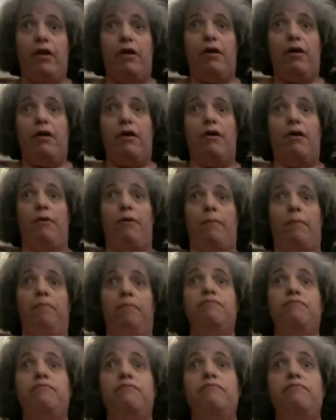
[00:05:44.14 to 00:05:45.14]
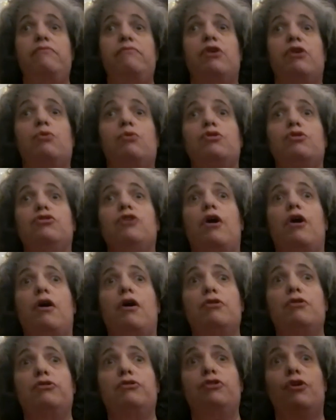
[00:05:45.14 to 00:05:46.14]
There was
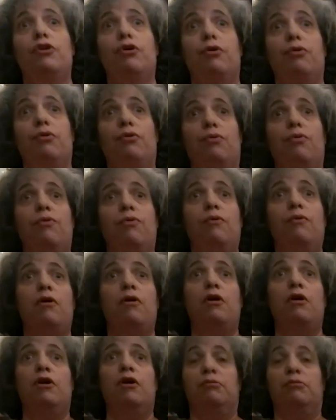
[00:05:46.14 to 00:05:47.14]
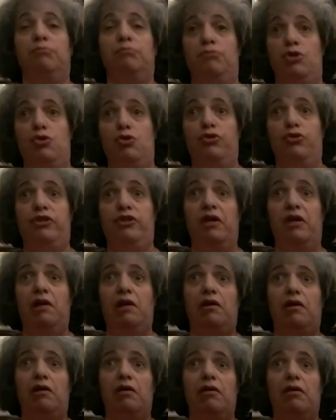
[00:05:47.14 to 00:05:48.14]
also music
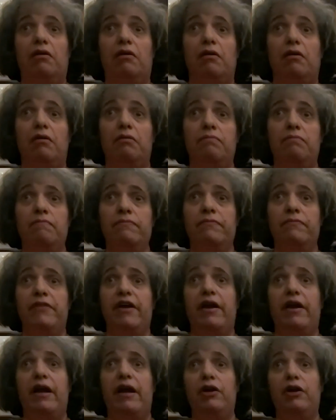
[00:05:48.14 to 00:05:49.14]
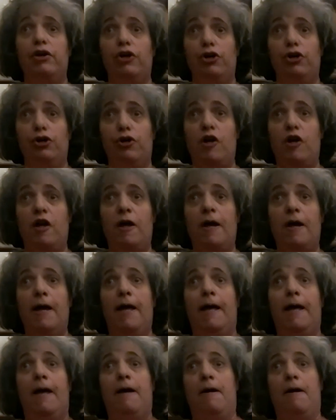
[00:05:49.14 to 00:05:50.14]
that I heard,
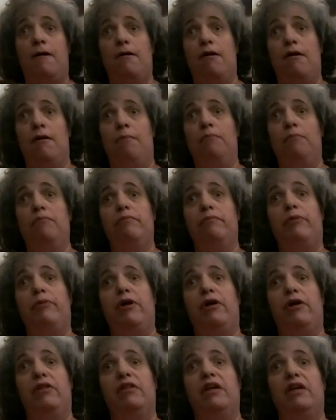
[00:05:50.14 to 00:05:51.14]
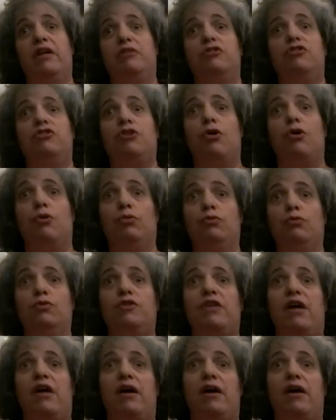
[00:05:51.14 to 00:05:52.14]
but it's tones
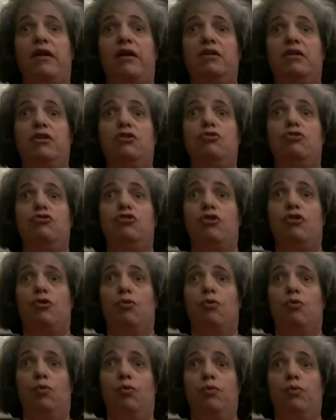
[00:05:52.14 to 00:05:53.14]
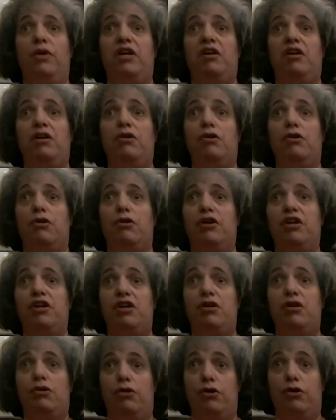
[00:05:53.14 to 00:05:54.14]
that you don't hear
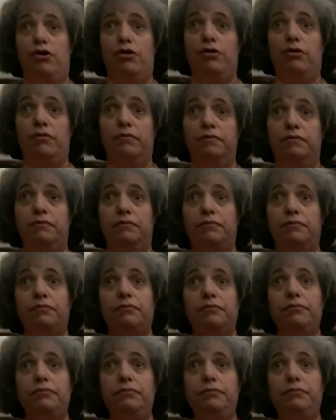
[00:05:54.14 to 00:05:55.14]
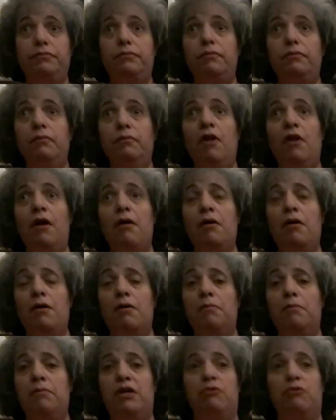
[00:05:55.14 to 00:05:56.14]
here.
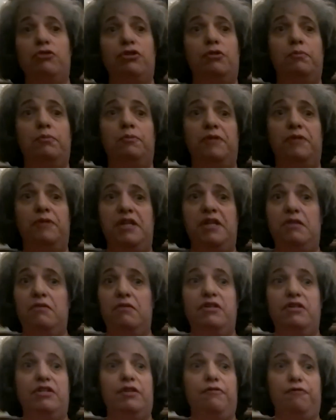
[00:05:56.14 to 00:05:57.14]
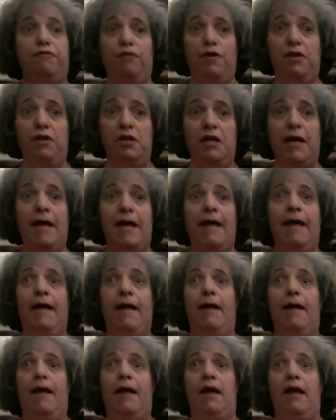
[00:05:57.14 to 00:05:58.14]
It was completely different,
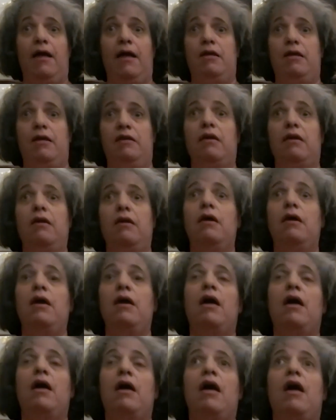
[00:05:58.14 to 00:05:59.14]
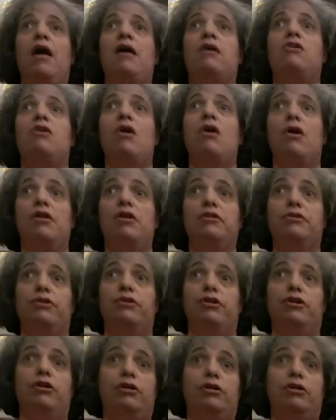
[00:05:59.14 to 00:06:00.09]
and color